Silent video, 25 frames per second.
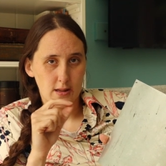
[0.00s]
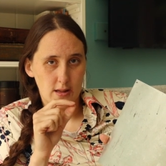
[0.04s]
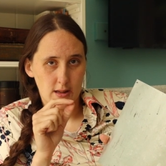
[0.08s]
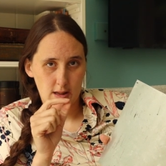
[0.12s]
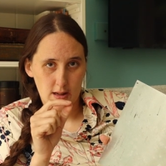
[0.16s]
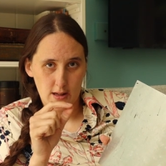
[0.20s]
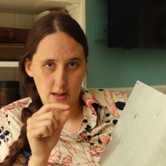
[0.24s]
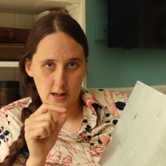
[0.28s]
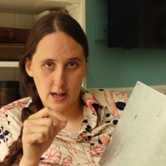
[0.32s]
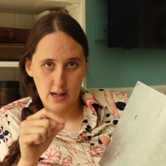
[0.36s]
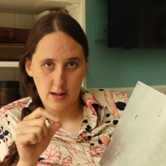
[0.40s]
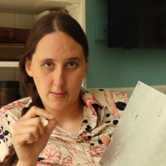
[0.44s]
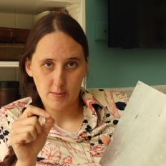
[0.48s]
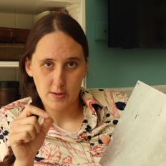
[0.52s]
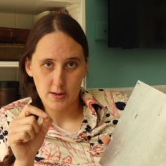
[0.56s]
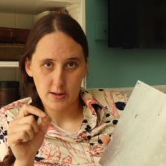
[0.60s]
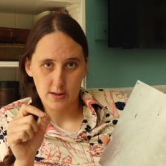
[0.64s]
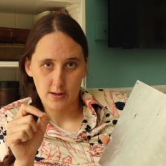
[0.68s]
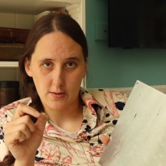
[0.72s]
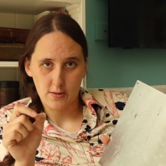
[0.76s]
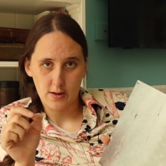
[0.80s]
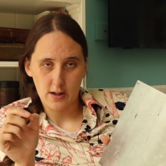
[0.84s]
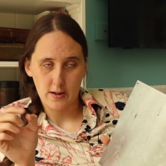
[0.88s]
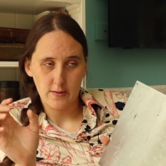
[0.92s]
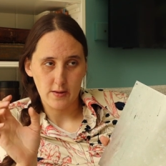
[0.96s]
The names are
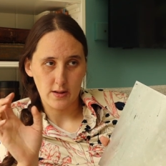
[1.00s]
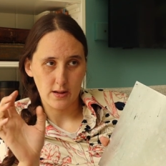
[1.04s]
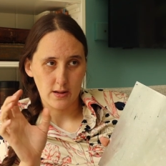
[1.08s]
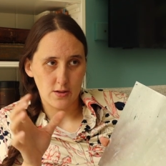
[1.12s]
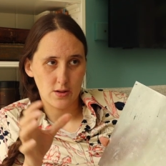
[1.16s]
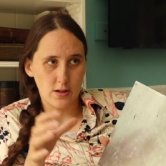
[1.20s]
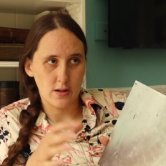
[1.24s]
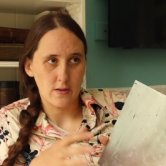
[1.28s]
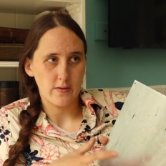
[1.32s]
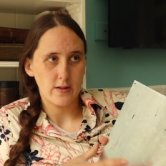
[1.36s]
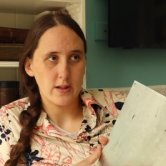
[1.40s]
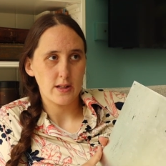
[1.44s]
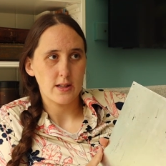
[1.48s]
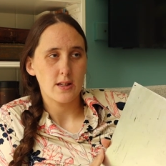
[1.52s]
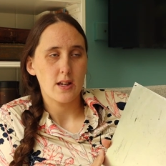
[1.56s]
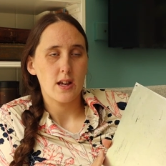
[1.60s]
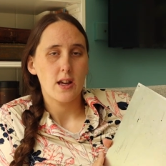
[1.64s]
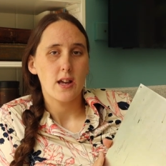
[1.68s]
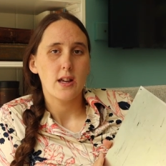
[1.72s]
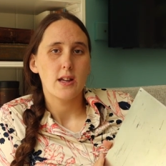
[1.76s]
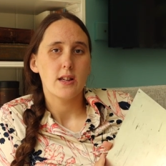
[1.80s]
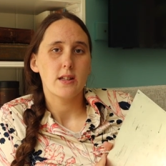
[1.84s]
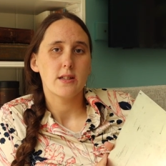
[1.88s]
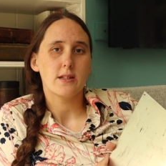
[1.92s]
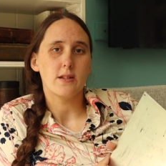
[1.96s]
engraved on trophies,
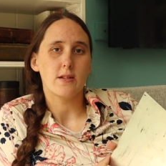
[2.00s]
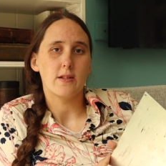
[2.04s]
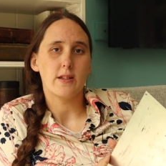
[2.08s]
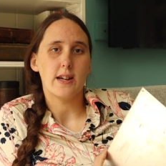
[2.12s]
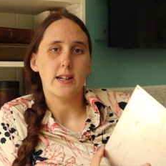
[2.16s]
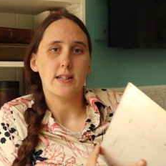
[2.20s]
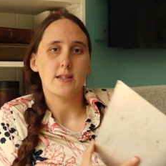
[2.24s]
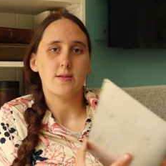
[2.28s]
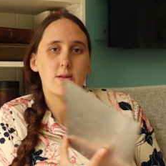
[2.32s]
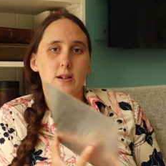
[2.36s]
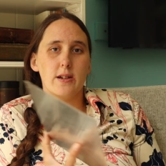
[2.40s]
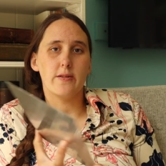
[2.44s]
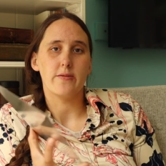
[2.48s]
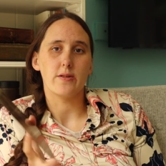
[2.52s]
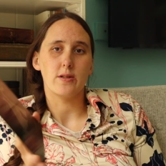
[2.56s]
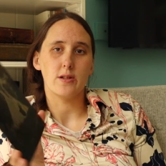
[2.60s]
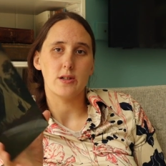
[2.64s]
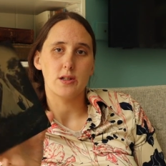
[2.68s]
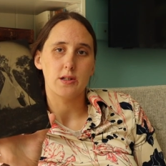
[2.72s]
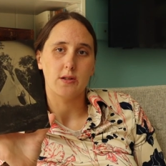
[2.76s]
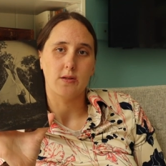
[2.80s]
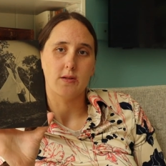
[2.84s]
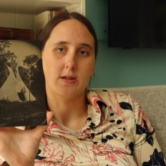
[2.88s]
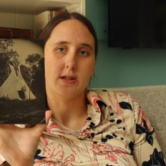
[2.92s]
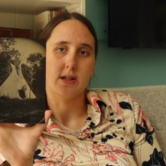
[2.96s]
so that's what everyone
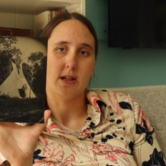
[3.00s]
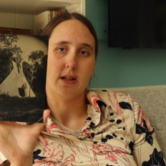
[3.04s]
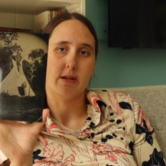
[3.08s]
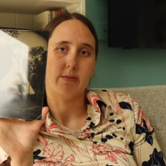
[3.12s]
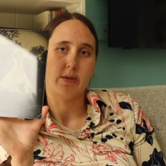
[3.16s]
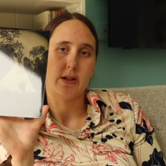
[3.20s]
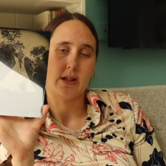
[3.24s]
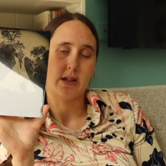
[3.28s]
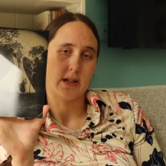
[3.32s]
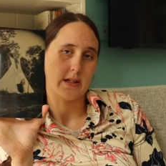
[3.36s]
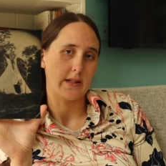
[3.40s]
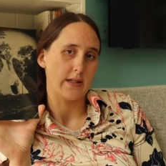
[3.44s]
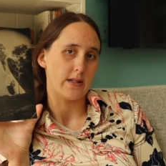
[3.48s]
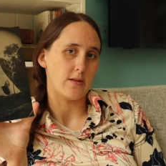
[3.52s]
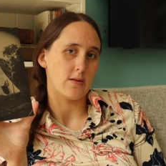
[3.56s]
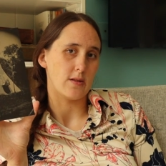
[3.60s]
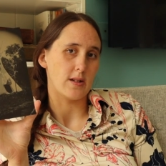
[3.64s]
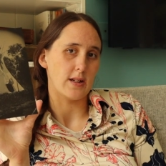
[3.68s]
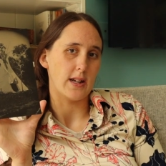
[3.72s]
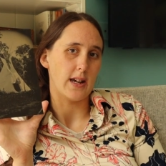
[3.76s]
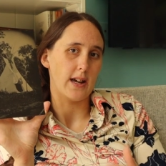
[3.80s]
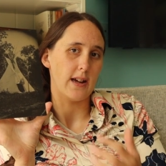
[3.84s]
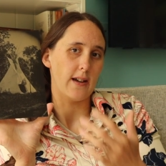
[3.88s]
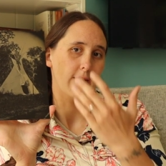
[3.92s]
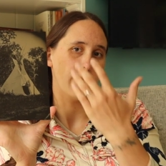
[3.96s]
shoots on because you
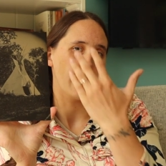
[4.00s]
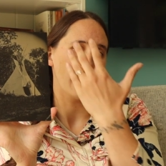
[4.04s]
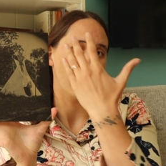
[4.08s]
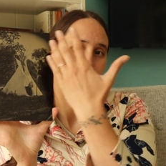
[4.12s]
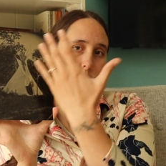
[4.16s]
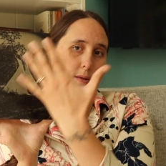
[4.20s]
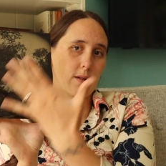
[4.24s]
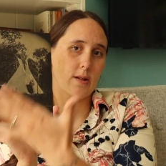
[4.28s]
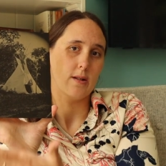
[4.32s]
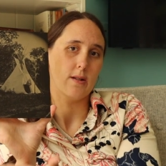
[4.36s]
can have